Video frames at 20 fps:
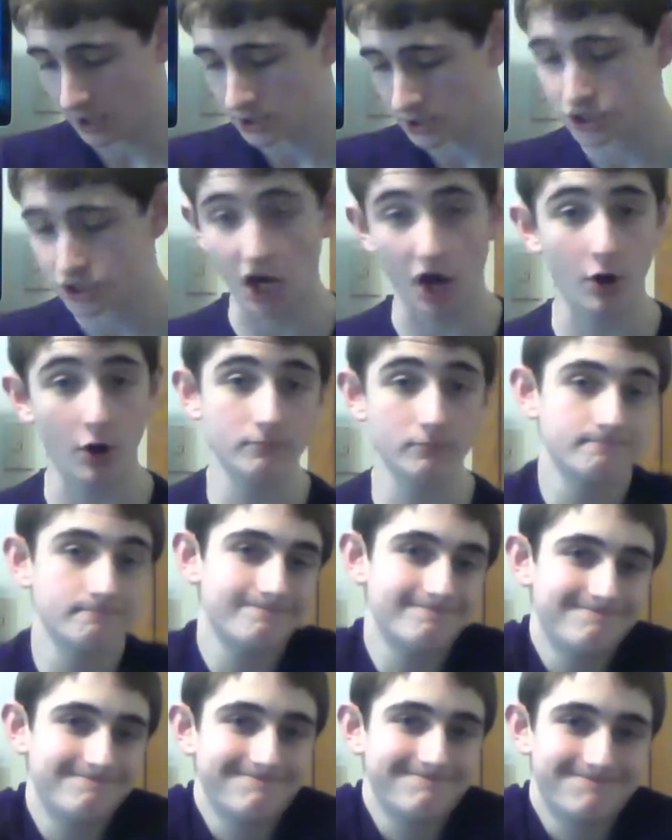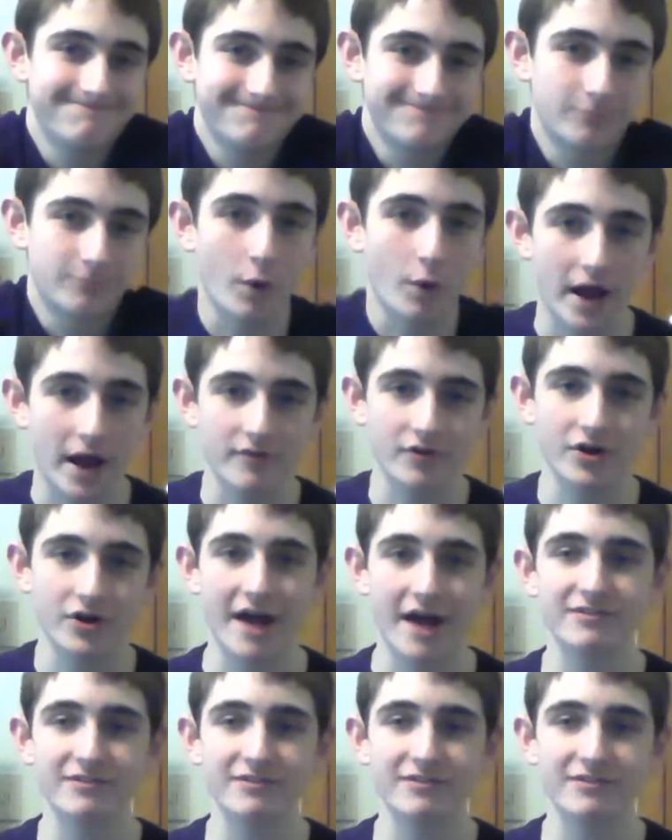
So, whatever.